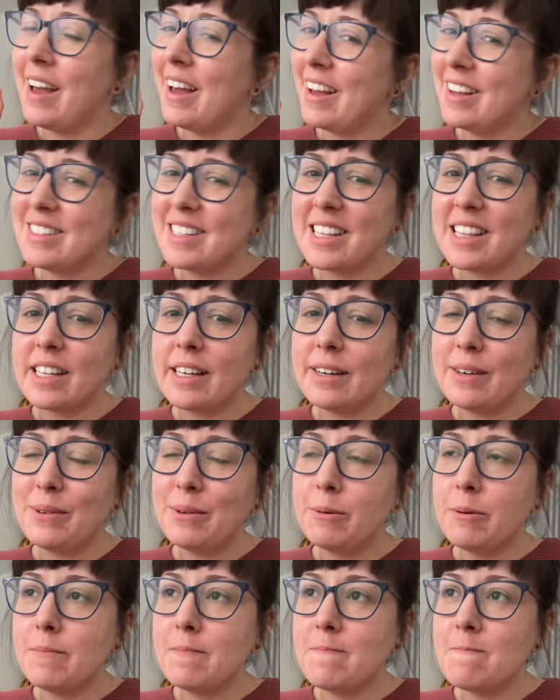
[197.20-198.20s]
Is it though?
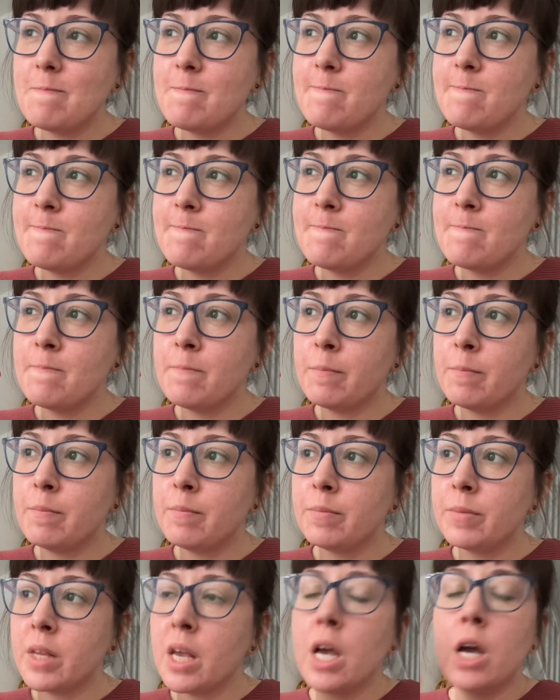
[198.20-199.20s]

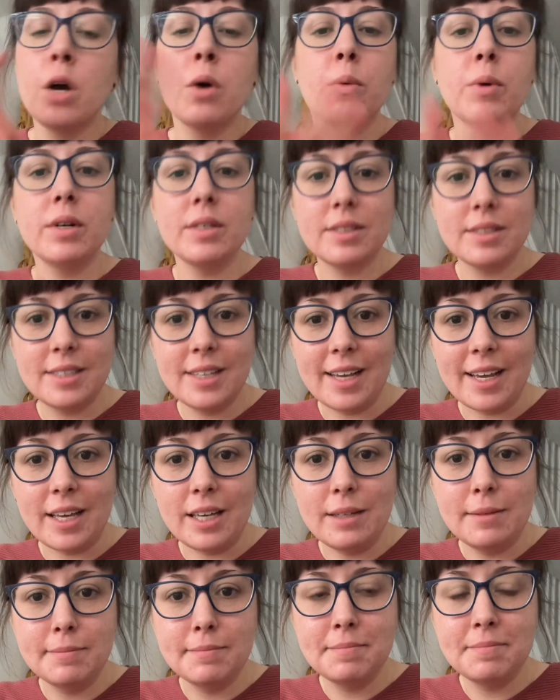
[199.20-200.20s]
We'll
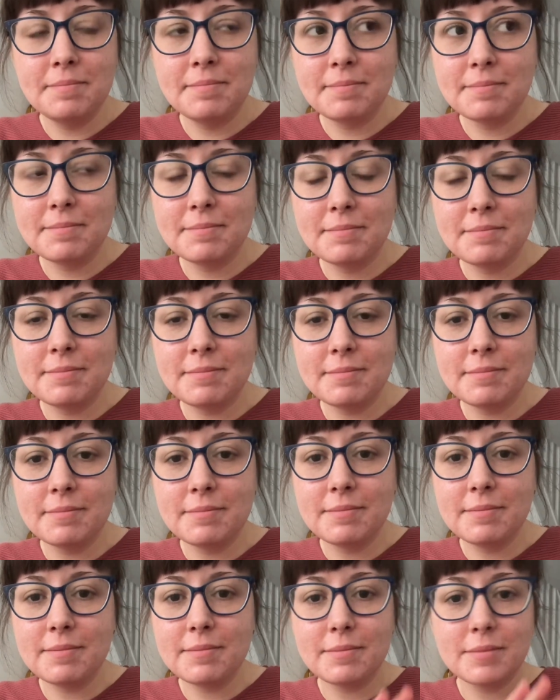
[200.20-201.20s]
see.
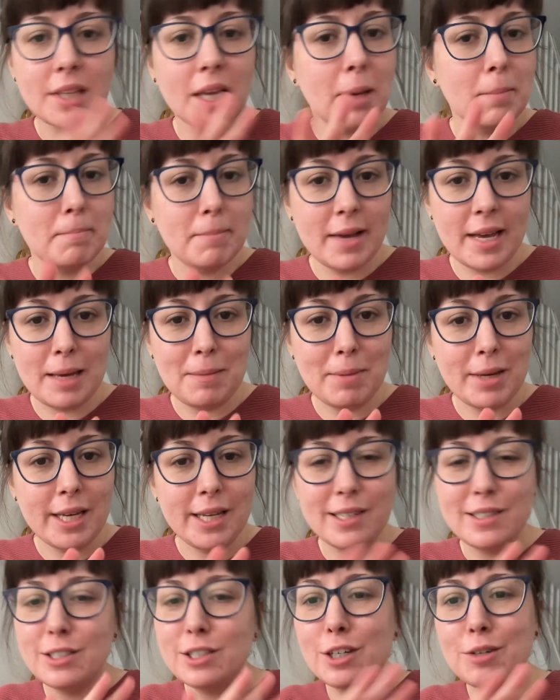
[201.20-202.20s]

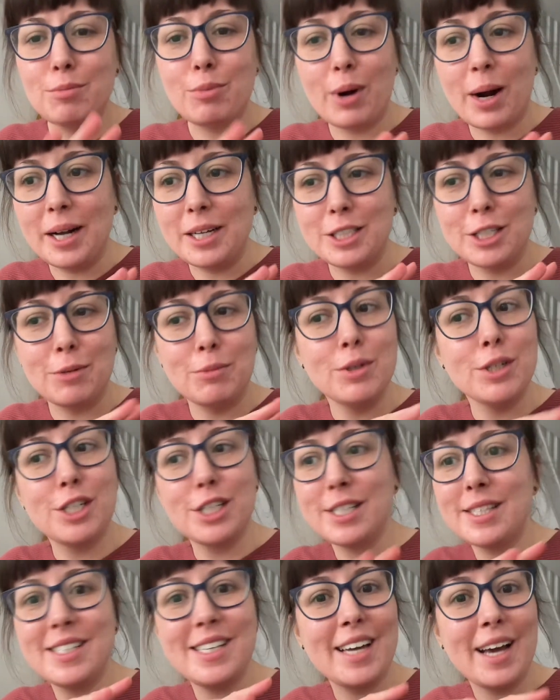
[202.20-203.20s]
Maybe, no pressure. We'll
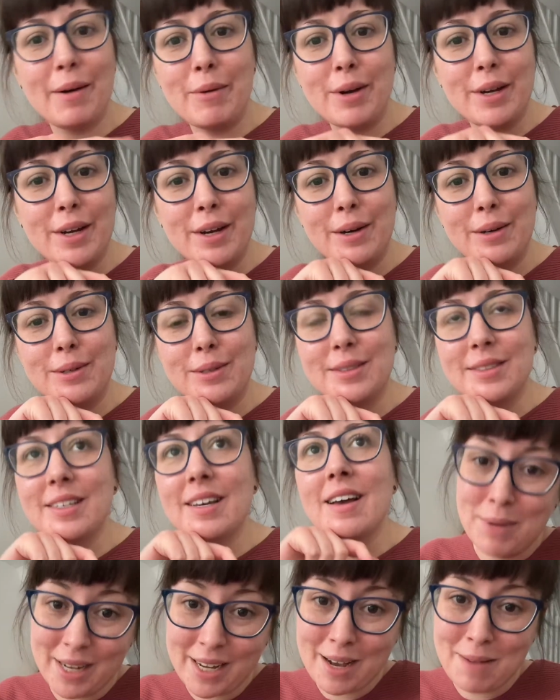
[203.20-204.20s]
just see how it goes.
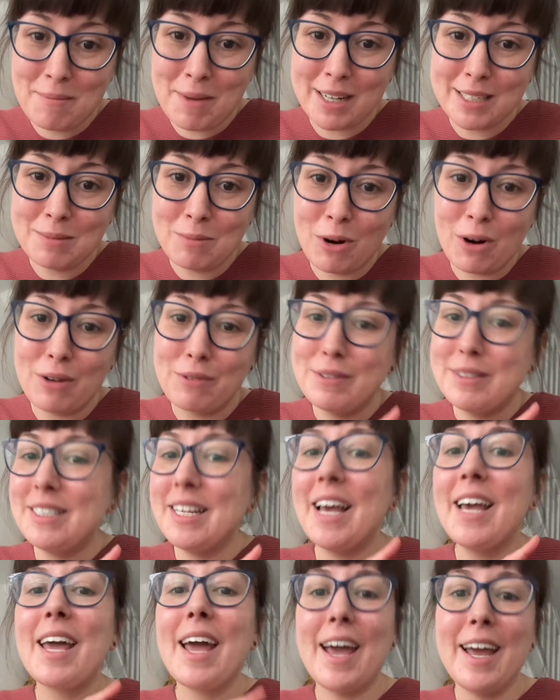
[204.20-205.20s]
But come back tomorrow for
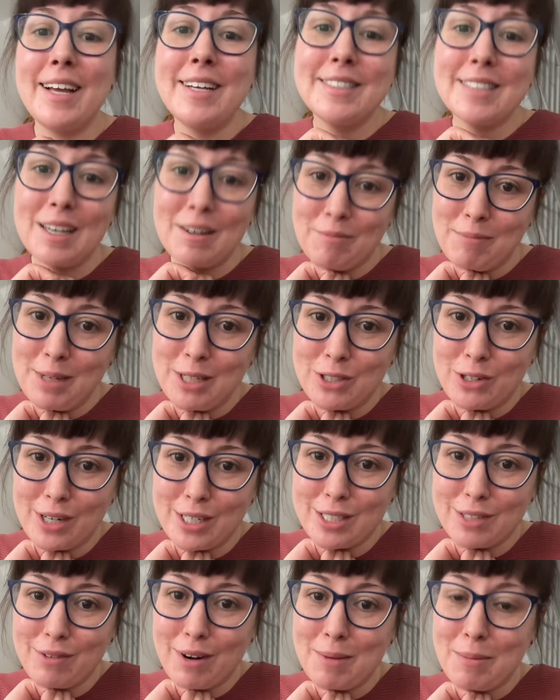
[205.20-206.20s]
day 8 of me
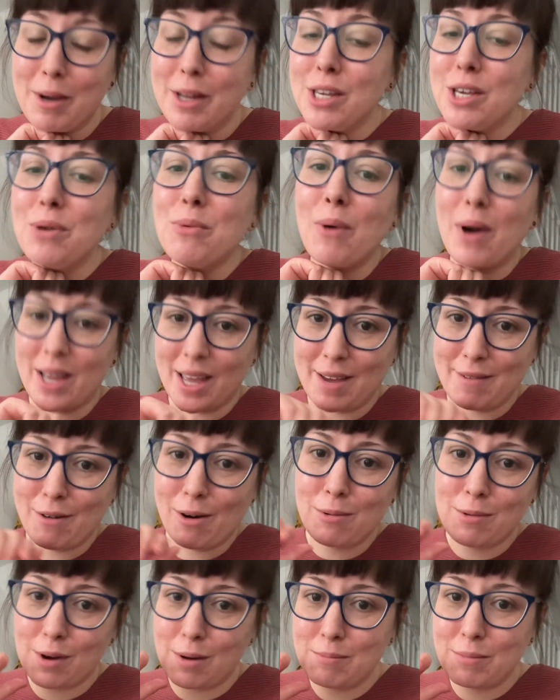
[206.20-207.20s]
trying to write my new YA
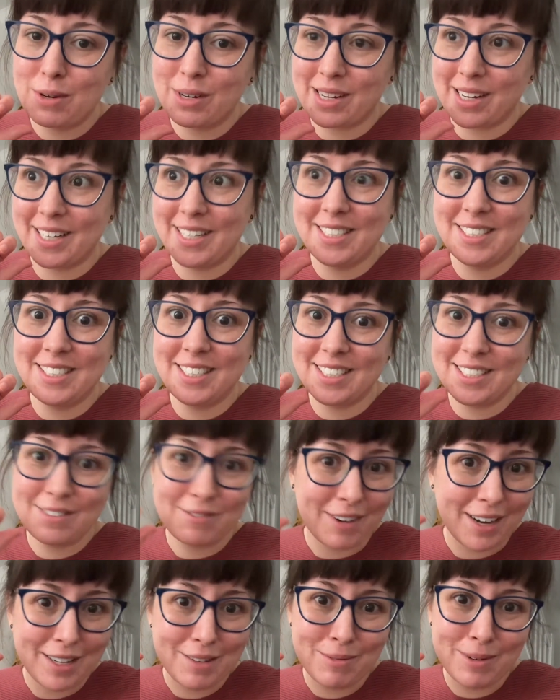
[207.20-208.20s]
rom-com book in just
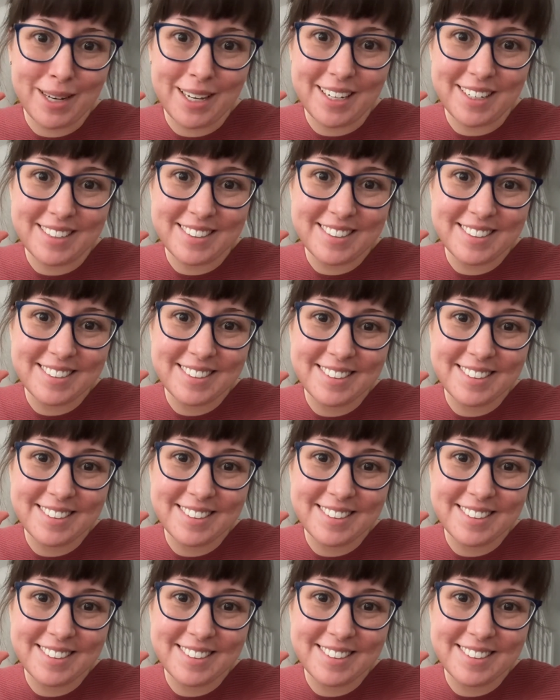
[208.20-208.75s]
5 weeks.